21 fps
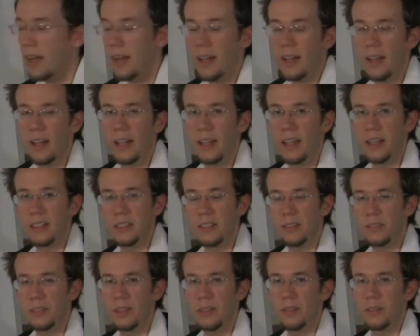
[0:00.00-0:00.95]
I
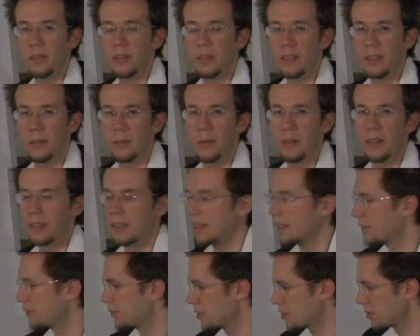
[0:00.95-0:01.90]
guess if you really want to
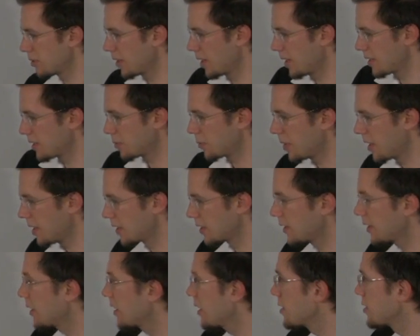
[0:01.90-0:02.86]
like visualize why
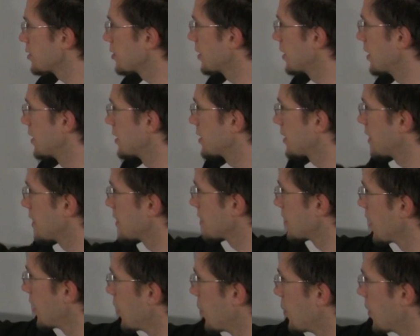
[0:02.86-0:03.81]
it's clustering is
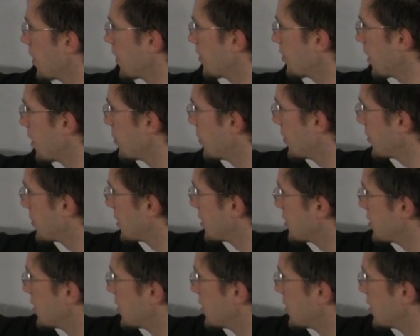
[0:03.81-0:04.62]
because what if I move the